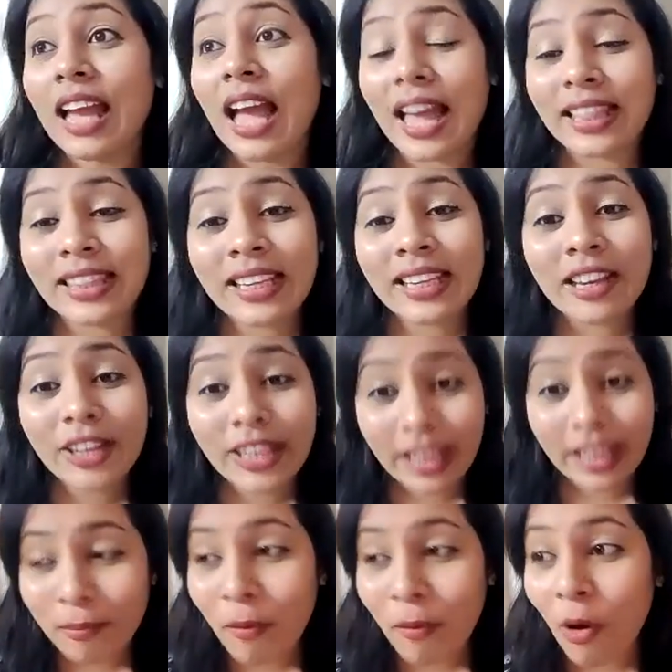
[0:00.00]
And then I
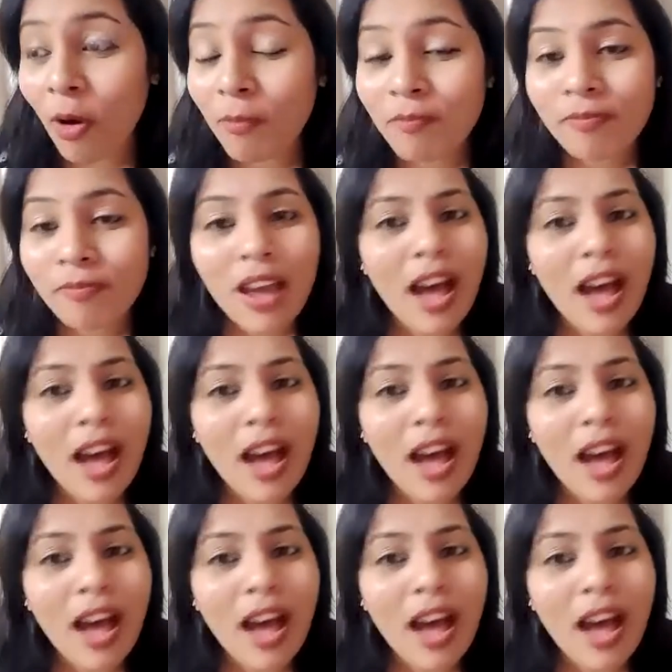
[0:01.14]
came home.